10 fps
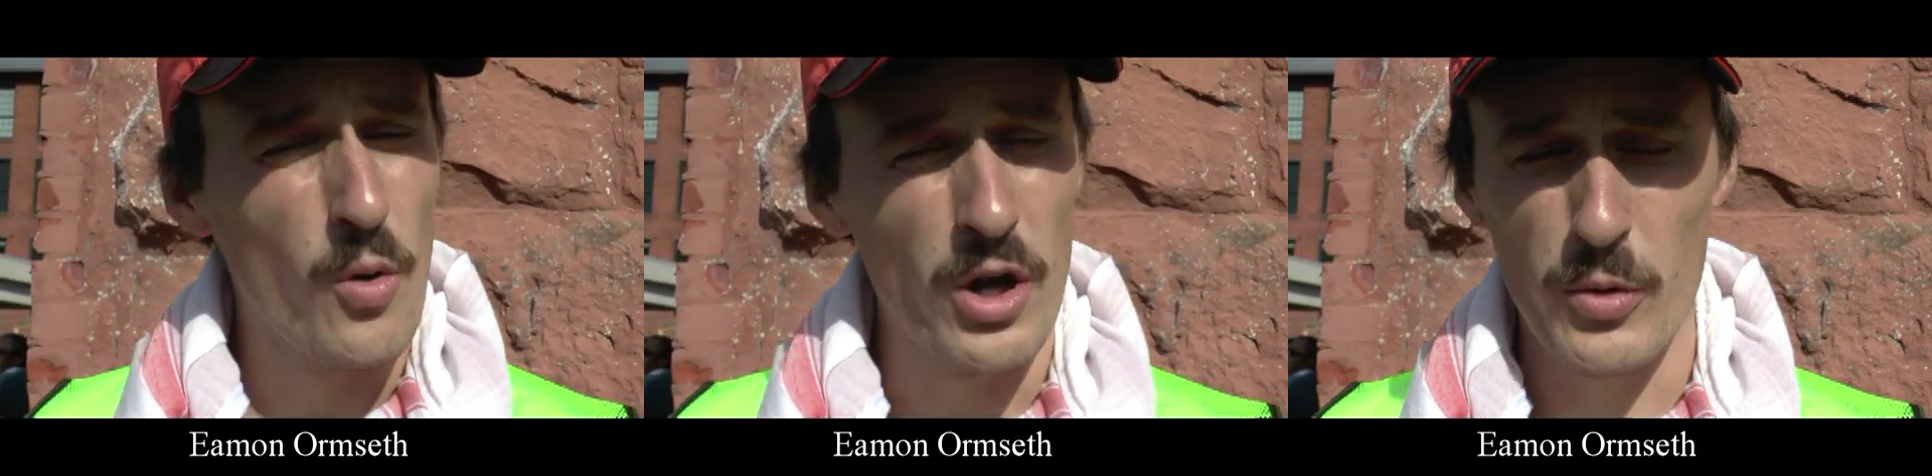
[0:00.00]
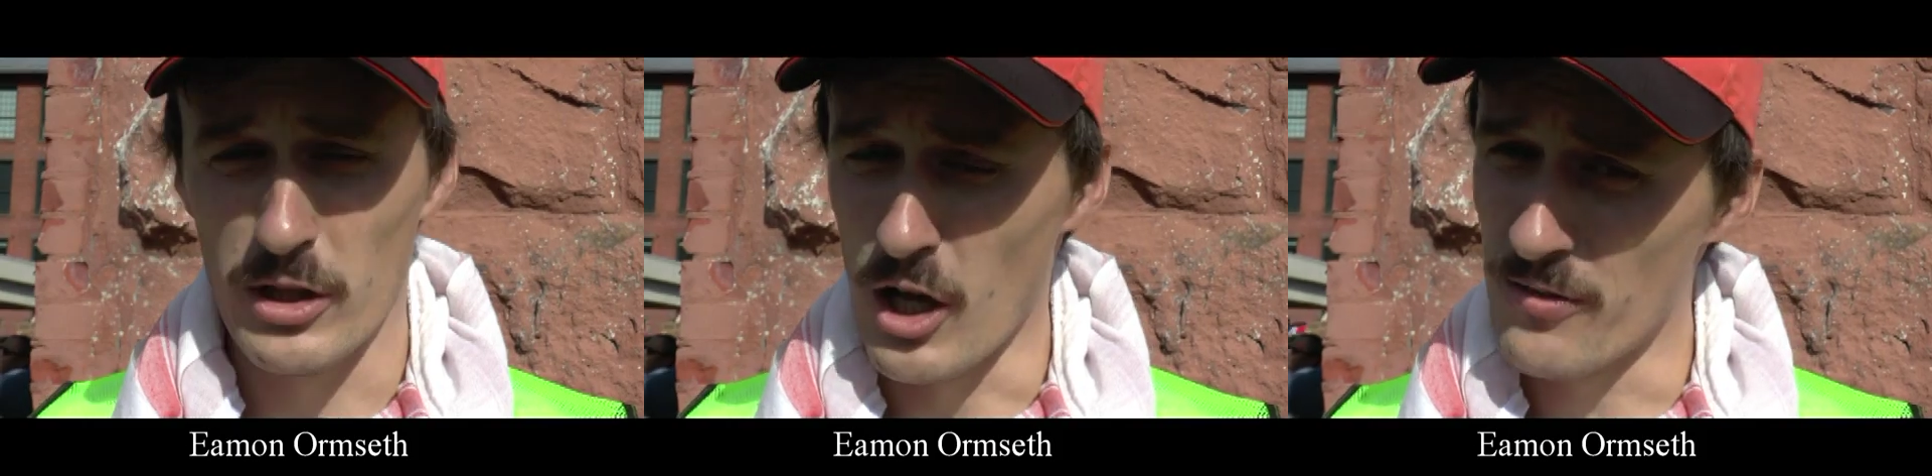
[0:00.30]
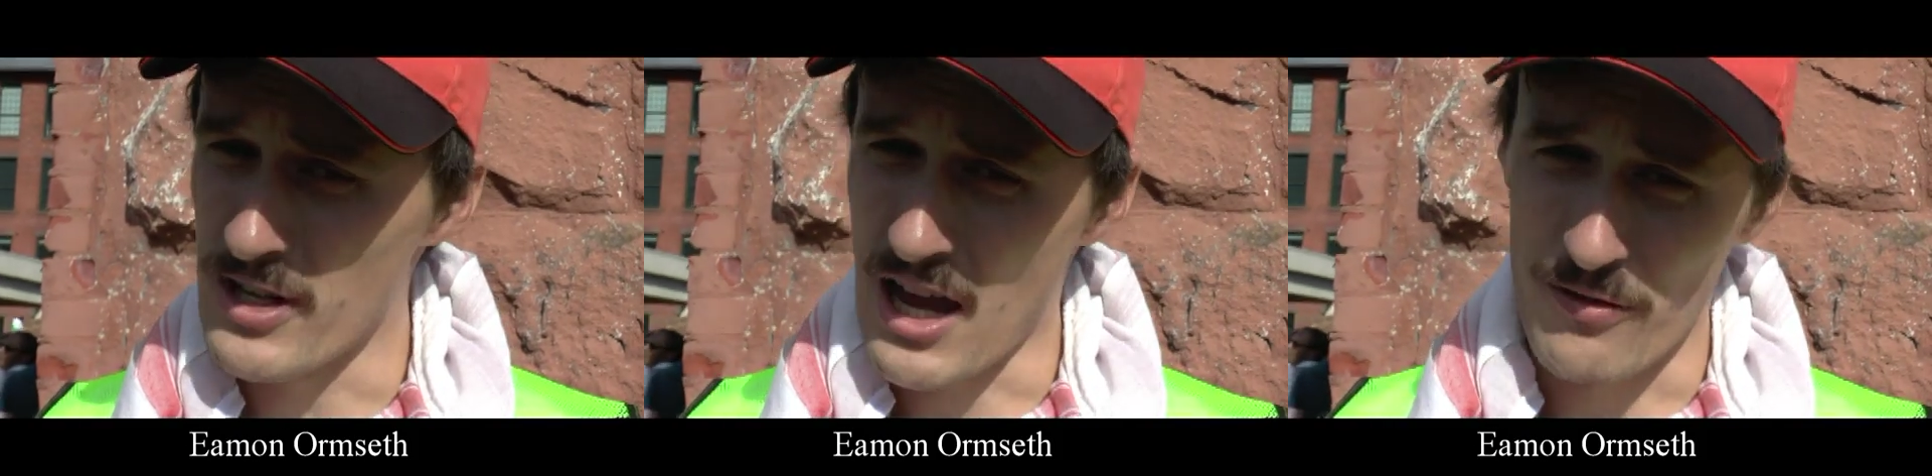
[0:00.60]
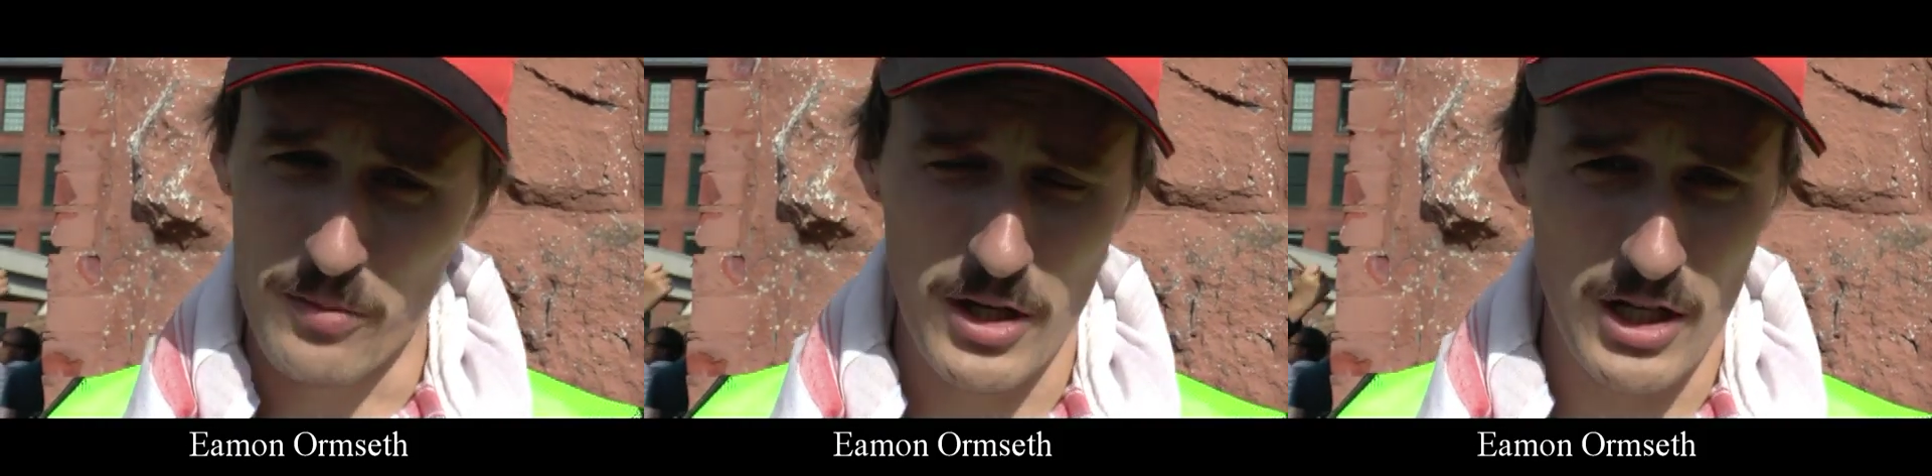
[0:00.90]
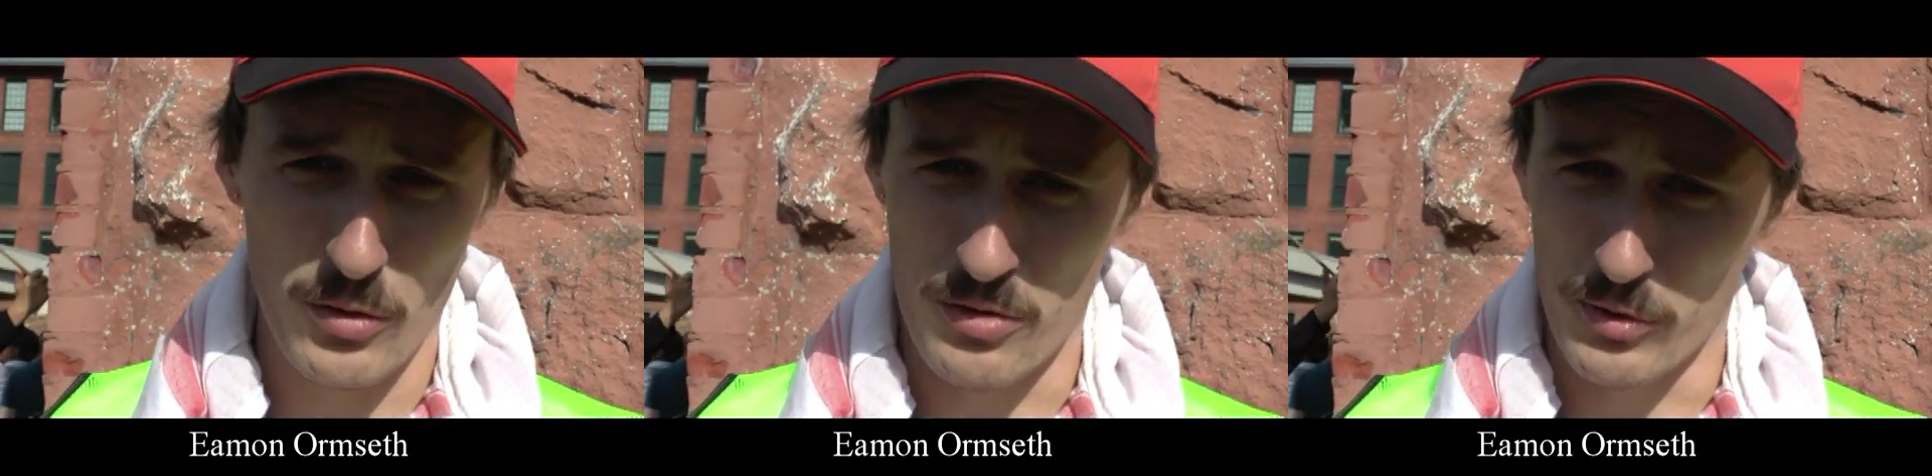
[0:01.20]
We would love to have a
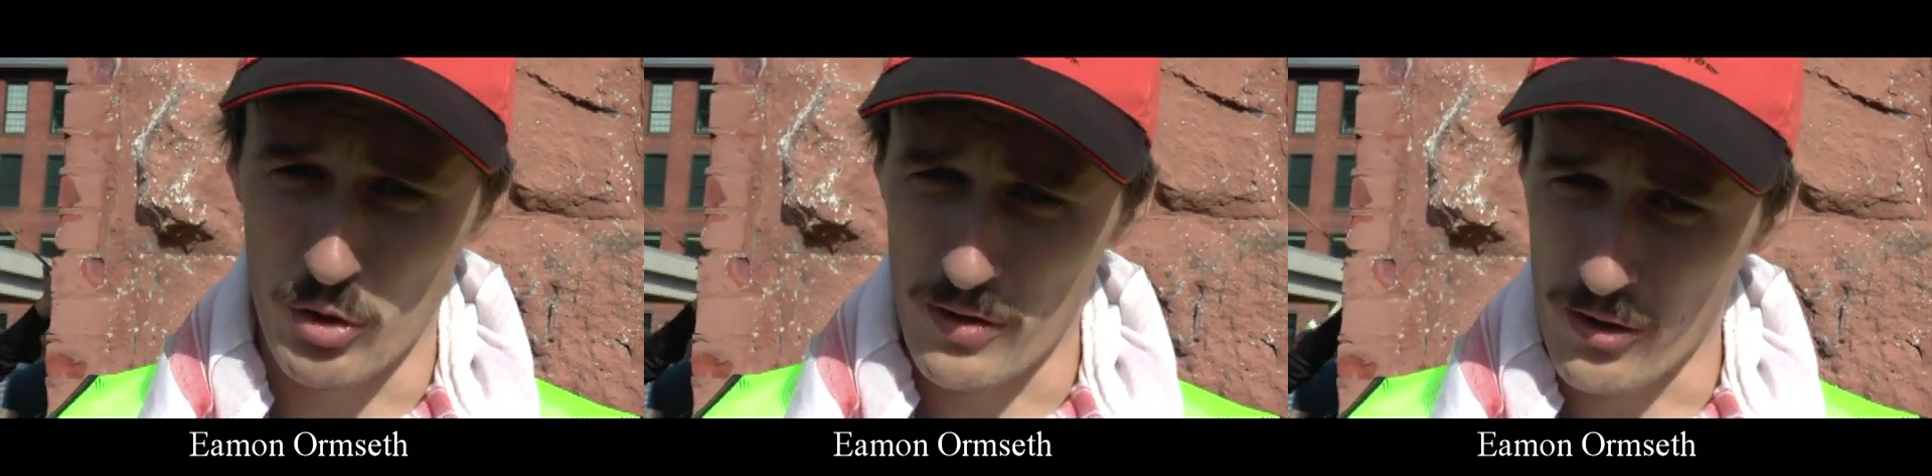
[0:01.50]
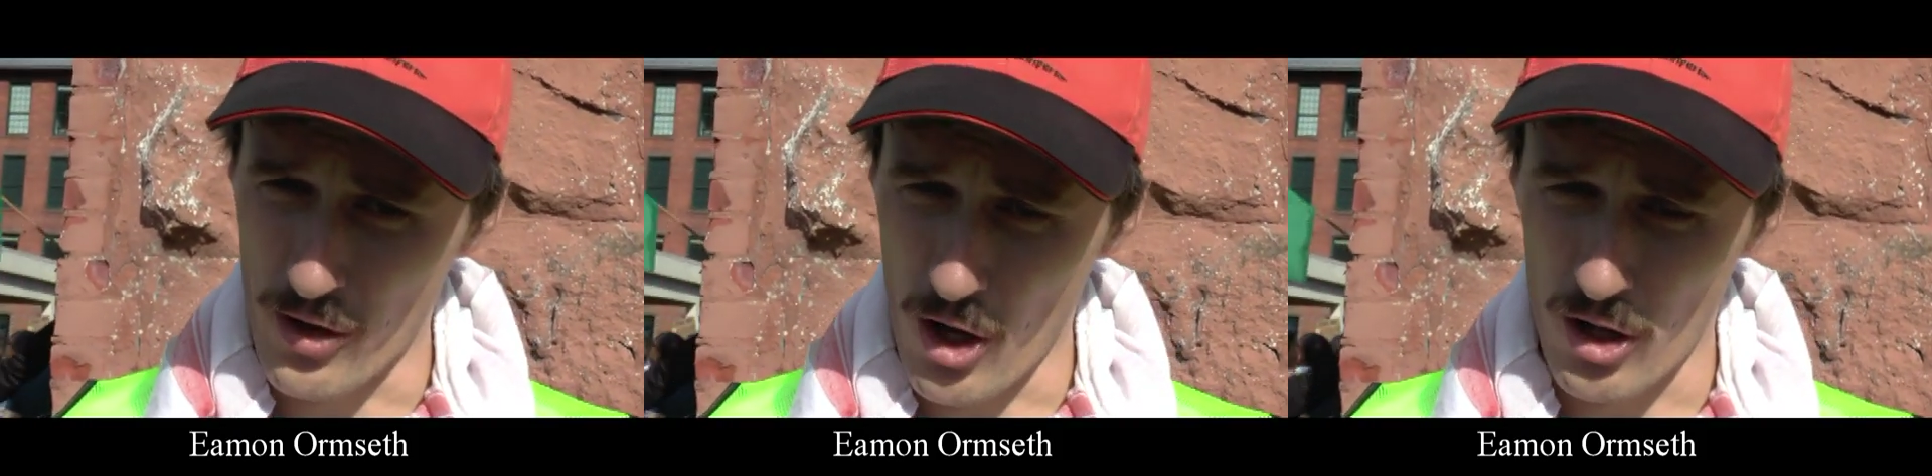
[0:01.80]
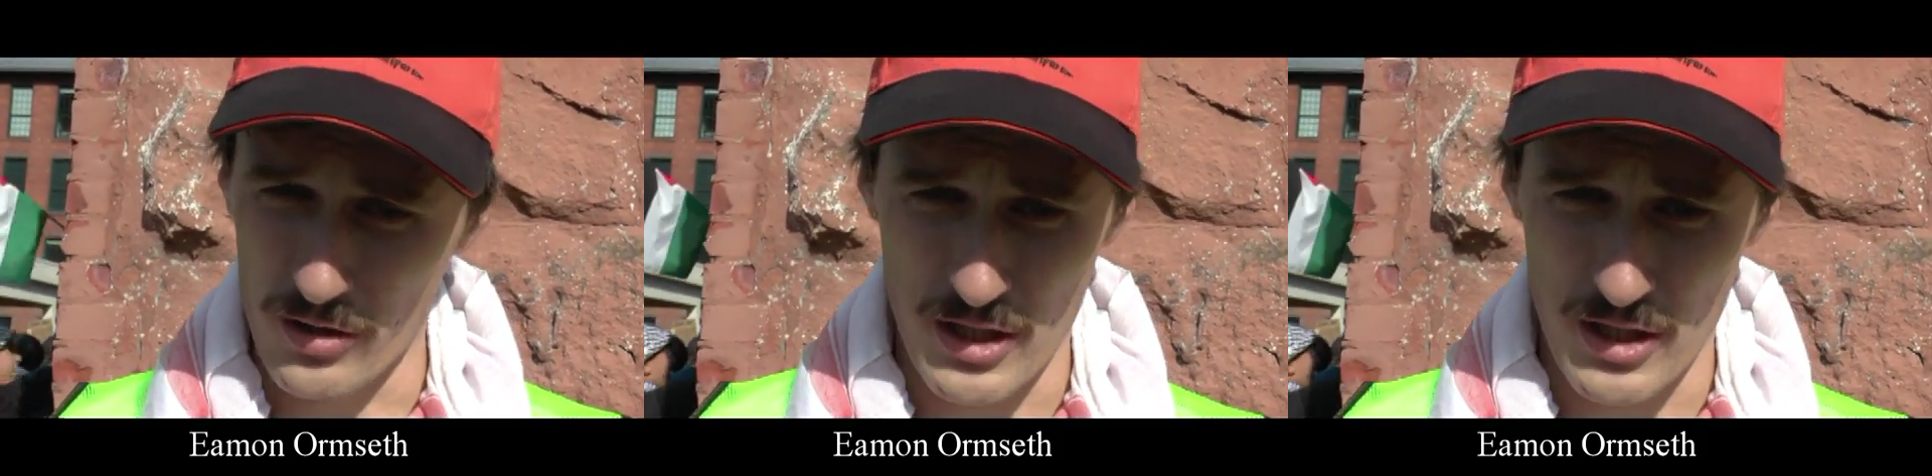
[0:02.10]
meeting with Blumenthal.